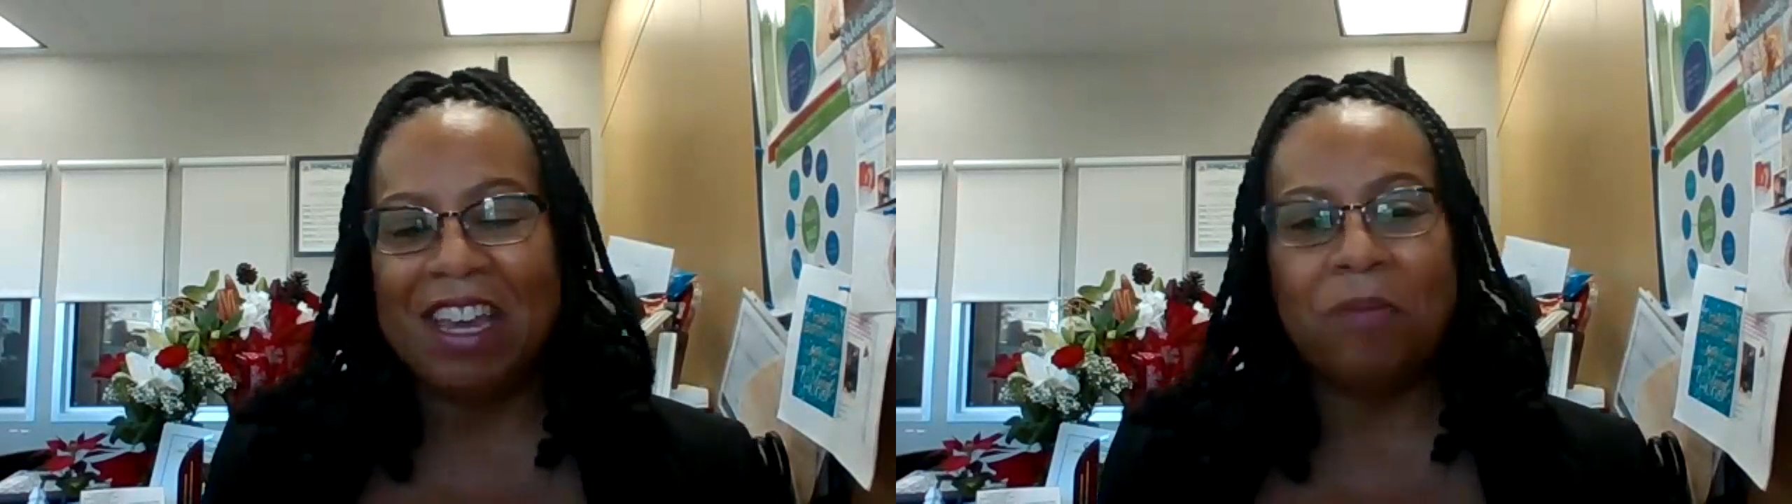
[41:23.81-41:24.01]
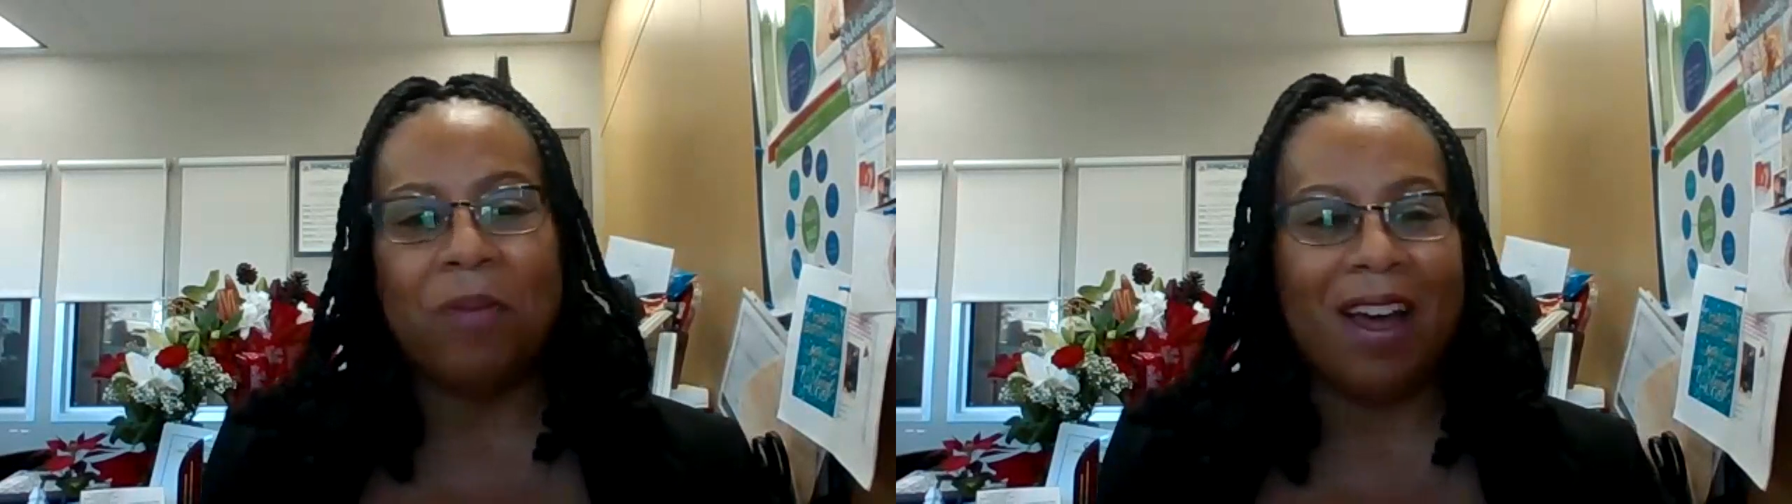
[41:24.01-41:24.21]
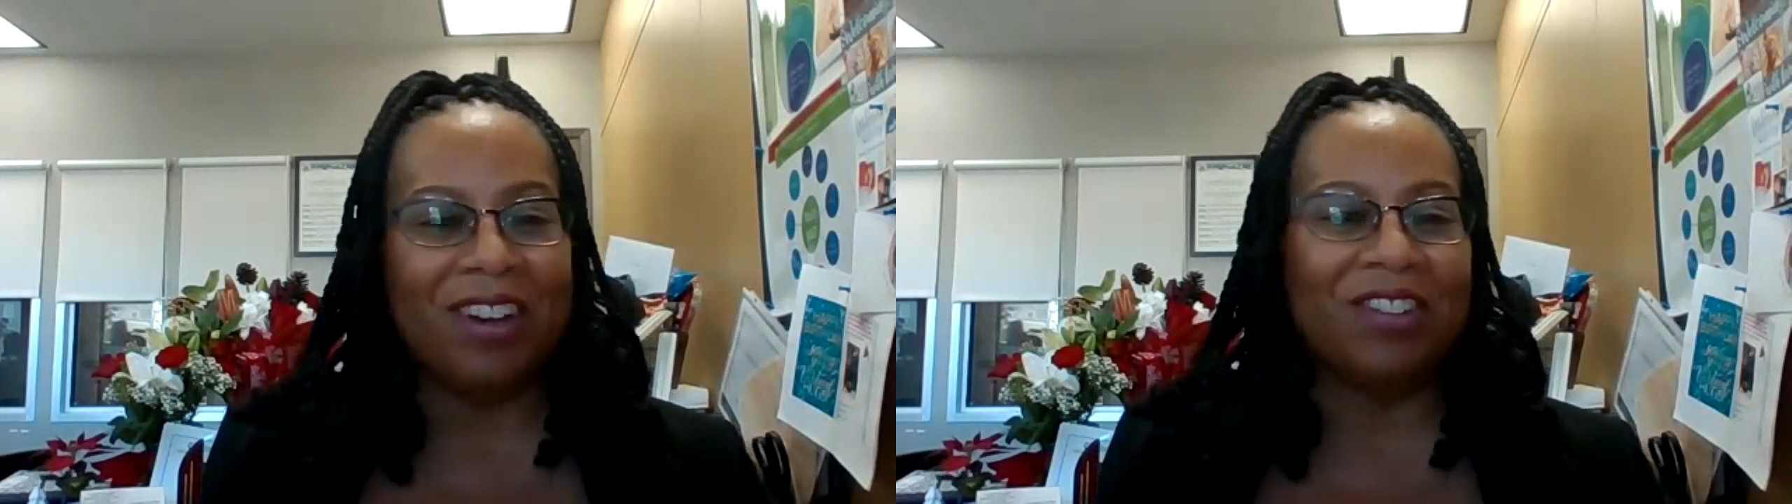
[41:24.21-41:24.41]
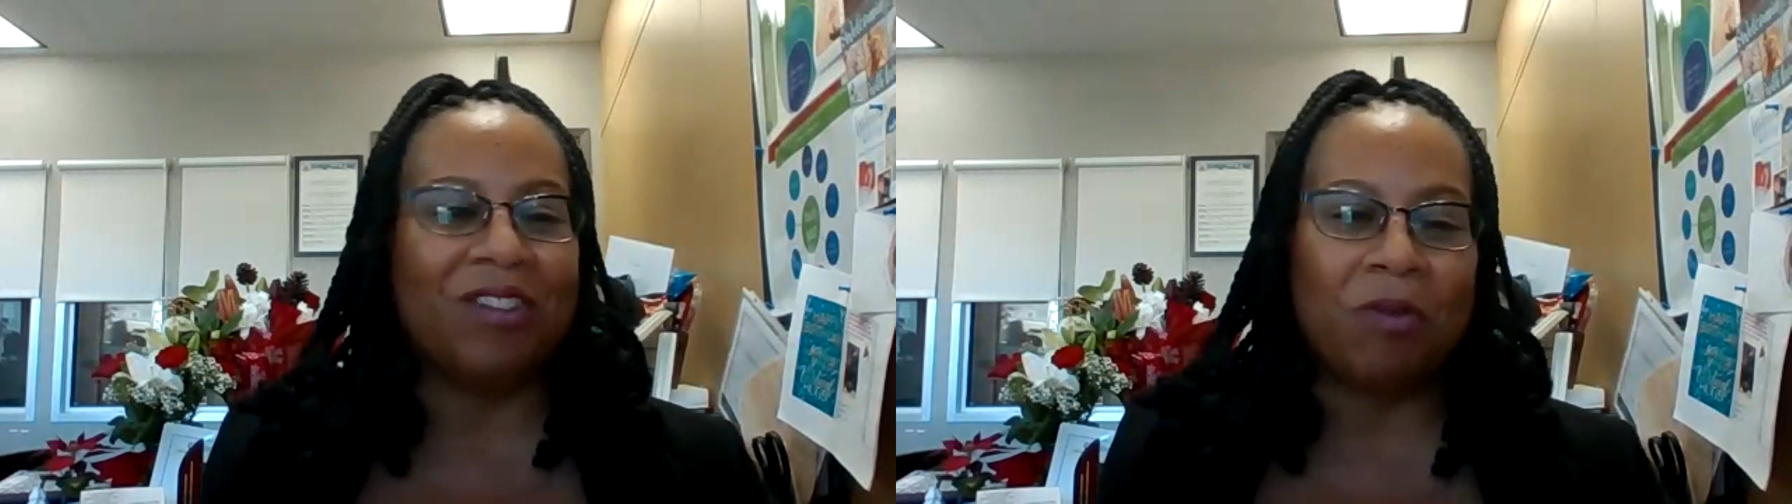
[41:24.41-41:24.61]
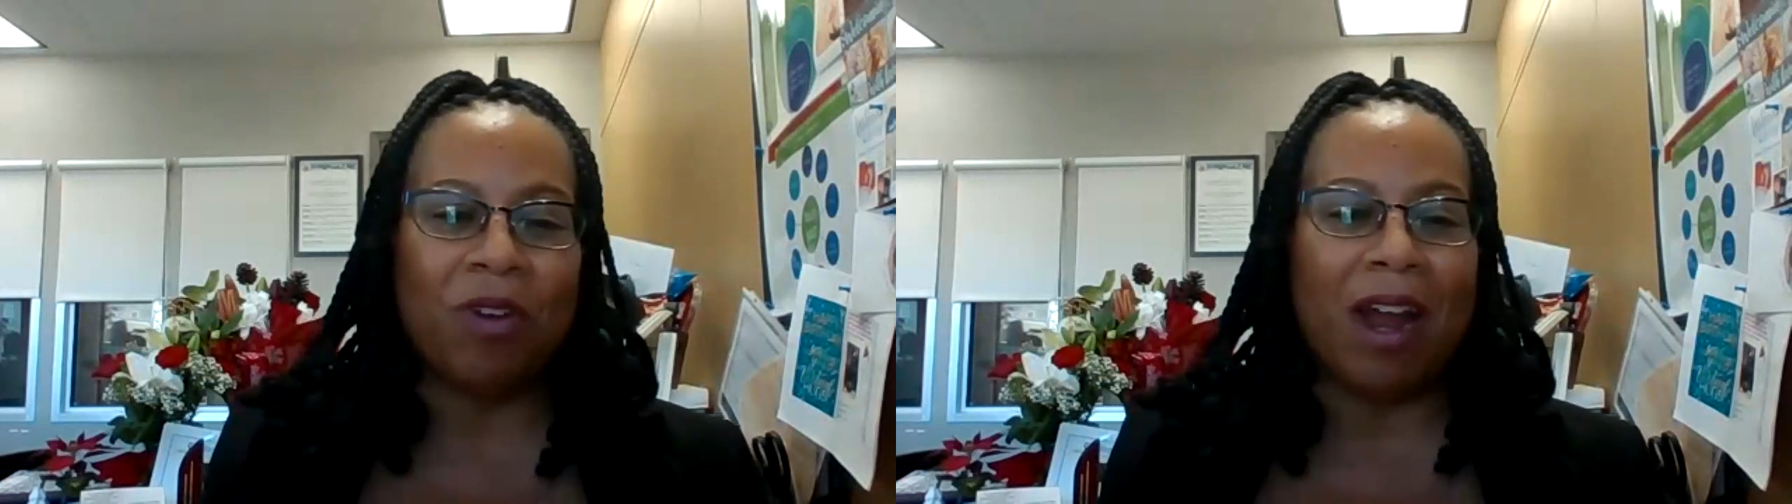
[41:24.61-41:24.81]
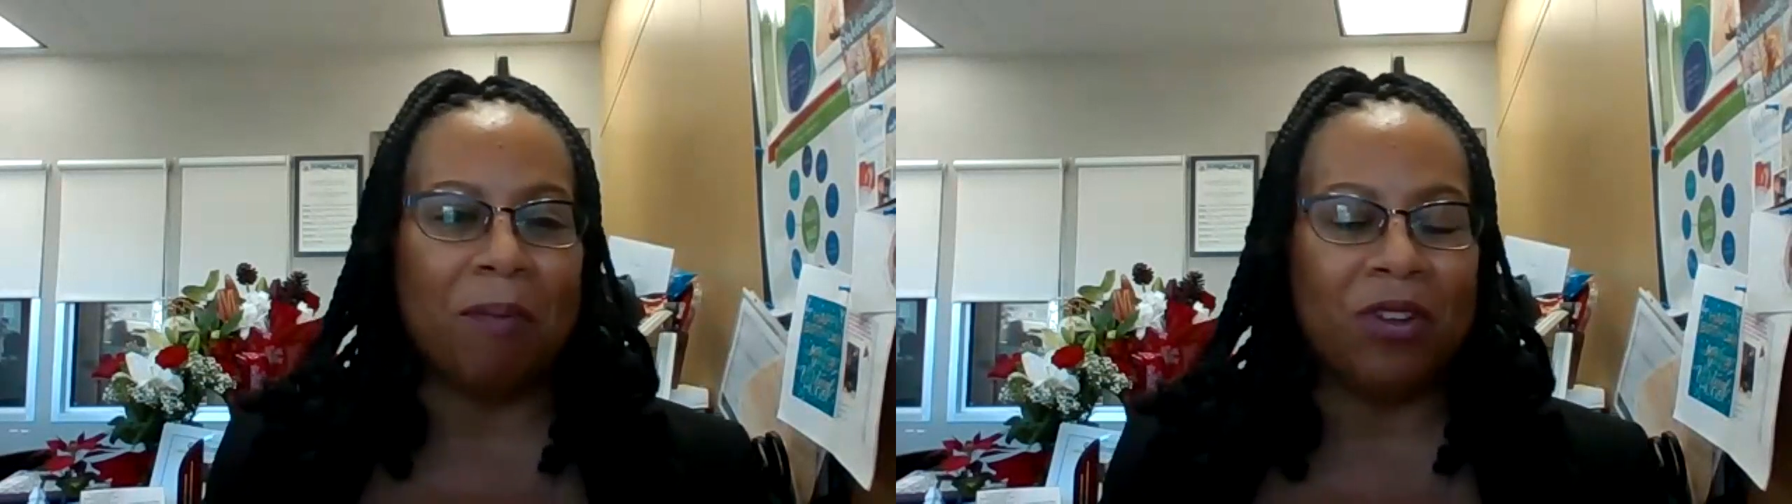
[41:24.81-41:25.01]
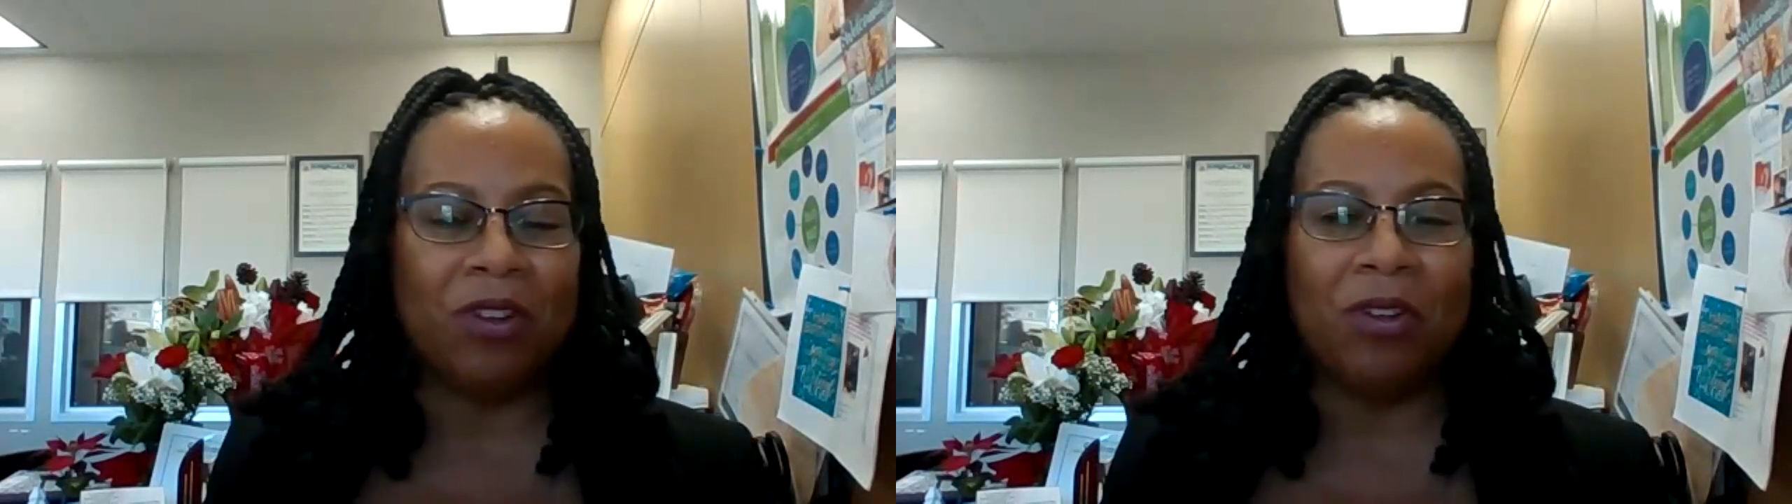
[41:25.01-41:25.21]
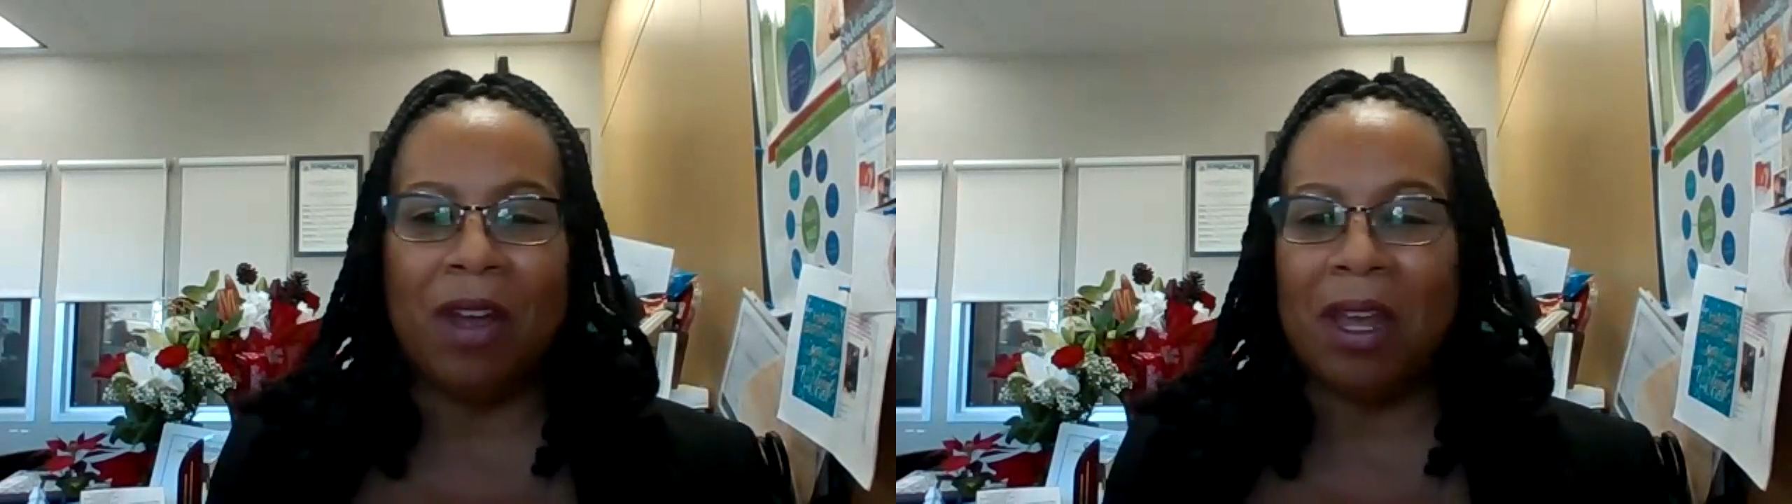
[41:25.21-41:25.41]
keep on doing what I'm
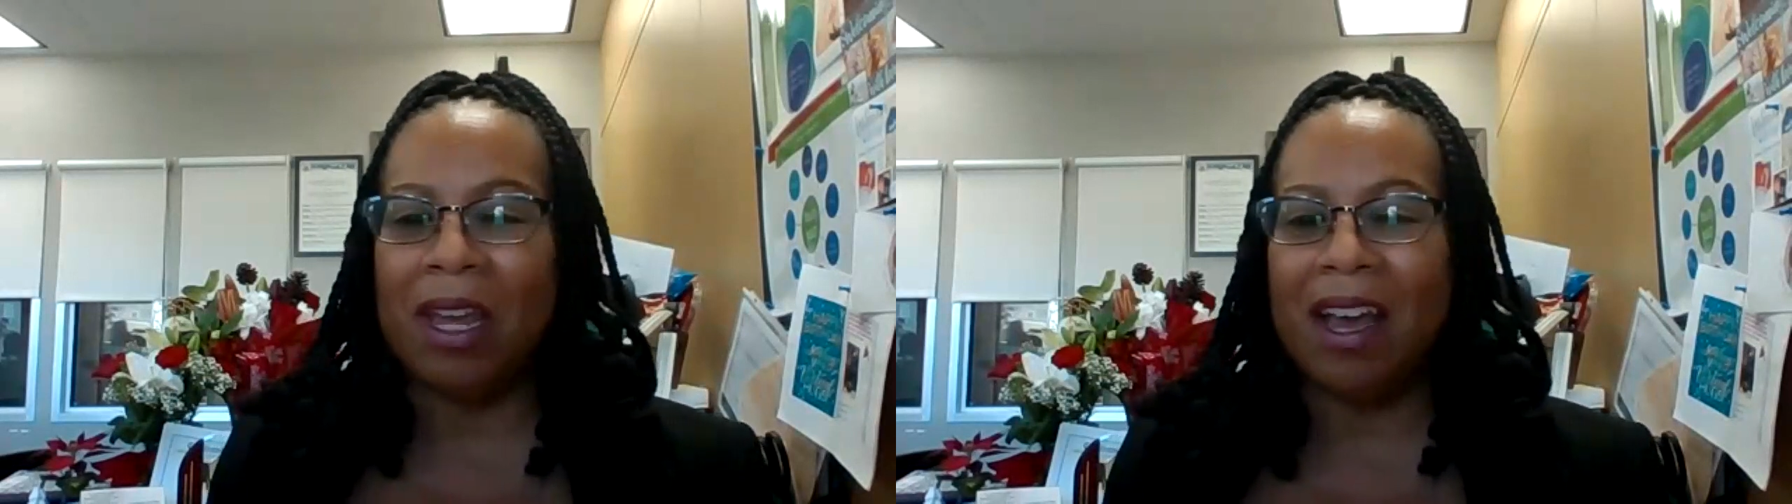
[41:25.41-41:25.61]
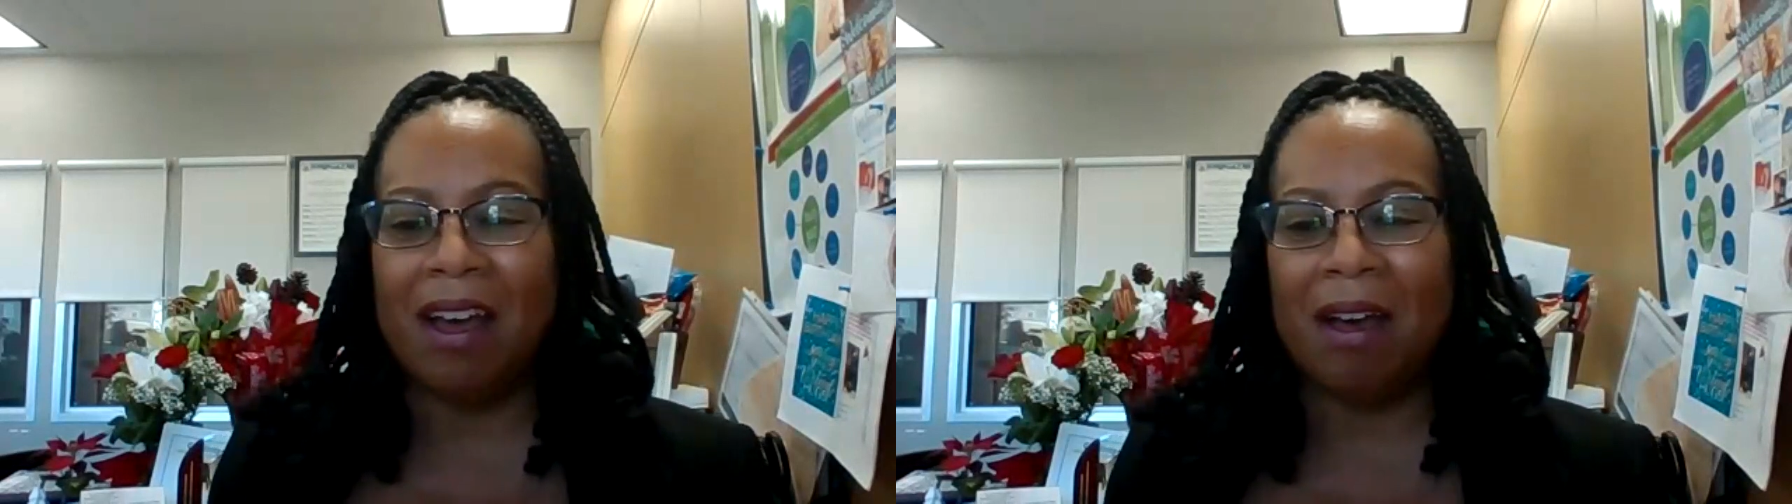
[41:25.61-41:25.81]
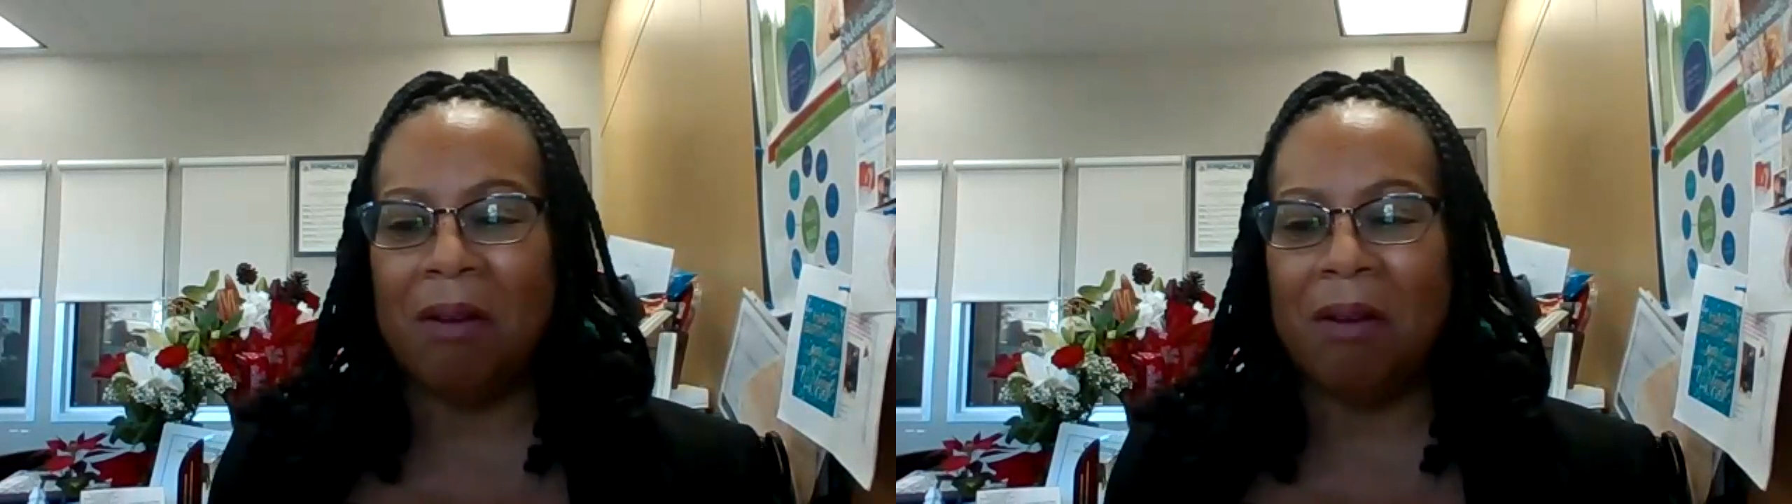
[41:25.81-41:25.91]
doing.